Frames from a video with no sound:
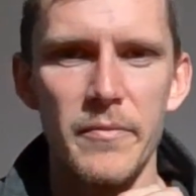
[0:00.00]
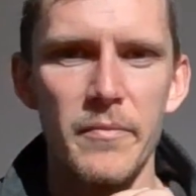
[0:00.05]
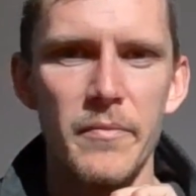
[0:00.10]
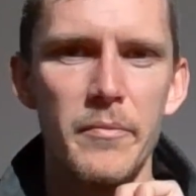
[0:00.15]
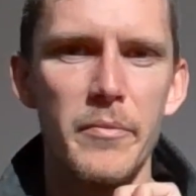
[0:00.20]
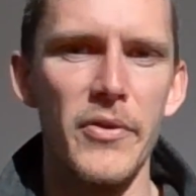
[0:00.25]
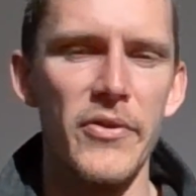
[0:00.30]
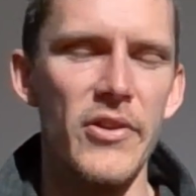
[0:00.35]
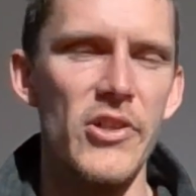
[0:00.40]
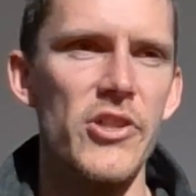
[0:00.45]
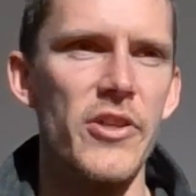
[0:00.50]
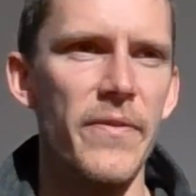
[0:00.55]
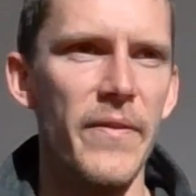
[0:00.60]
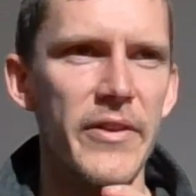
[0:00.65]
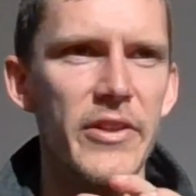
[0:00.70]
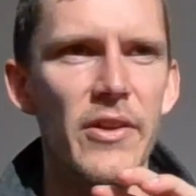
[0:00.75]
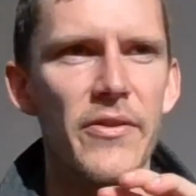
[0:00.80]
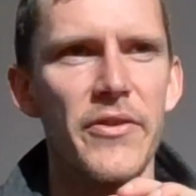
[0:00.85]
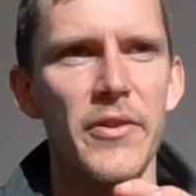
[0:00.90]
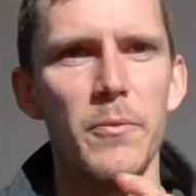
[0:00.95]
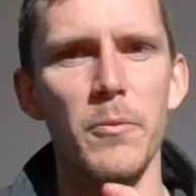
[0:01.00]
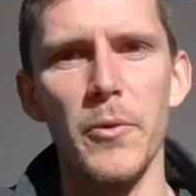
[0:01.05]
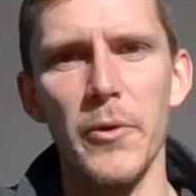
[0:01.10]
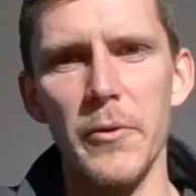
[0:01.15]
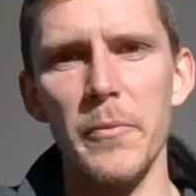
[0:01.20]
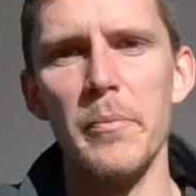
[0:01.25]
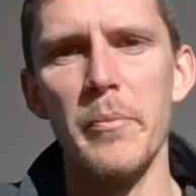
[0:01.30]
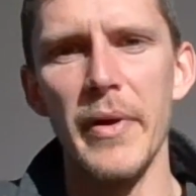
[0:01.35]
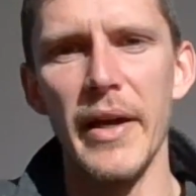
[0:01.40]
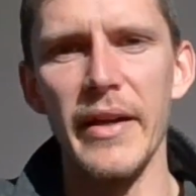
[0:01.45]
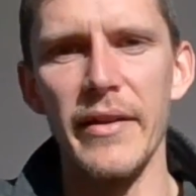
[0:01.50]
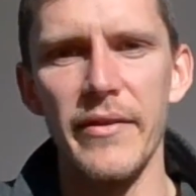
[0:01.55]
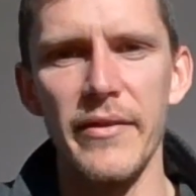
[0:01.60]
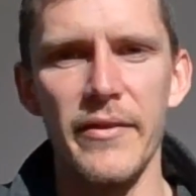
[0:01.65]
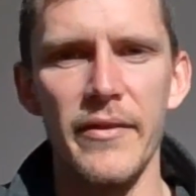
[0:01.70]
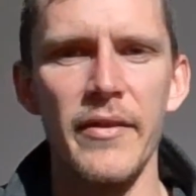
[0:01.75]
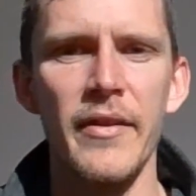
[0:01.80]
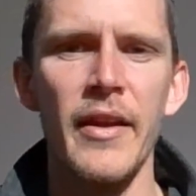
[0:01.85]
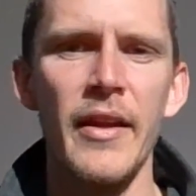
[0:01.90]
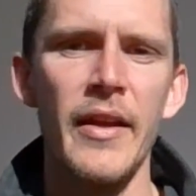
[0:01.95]
position than just a
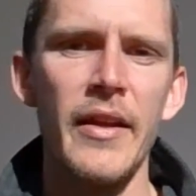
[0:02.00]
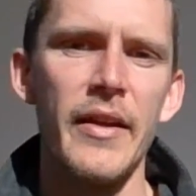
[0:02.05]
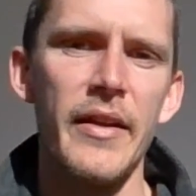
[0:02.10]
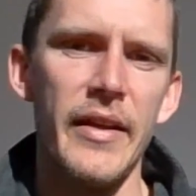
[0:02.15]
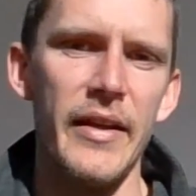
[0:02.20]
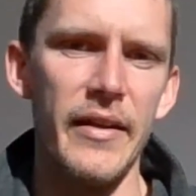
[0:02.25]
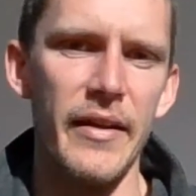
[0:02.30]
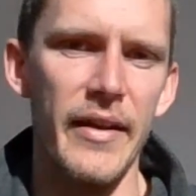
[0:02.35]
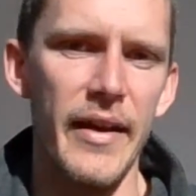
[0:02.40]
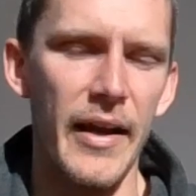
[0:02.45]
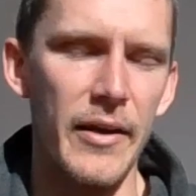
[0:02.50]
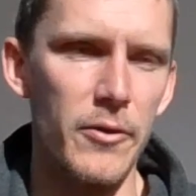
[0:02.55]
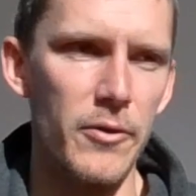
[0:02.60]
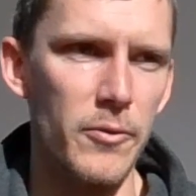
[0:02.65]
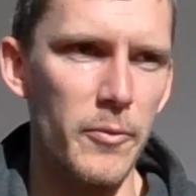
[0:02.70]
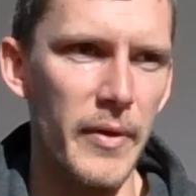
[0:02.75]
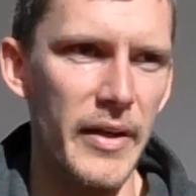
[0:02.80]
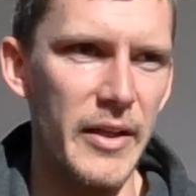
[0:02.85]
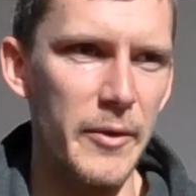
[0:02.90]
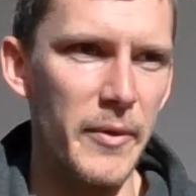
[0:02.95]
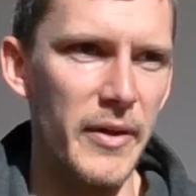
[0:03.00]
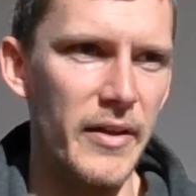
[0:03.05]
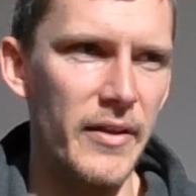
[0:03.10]
room-based indicator of where you are.